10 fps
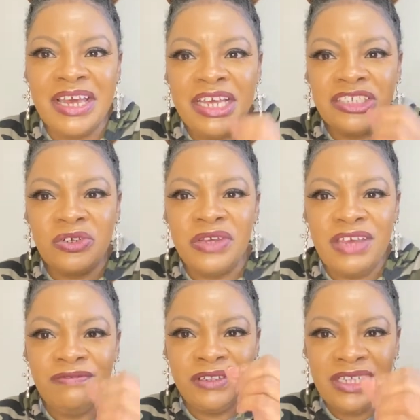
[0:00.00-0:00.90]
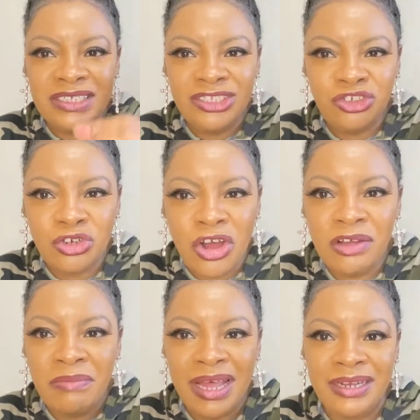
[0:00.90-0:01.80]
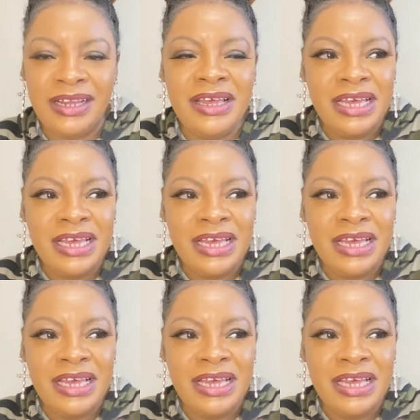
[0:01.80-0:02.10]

So if this strong man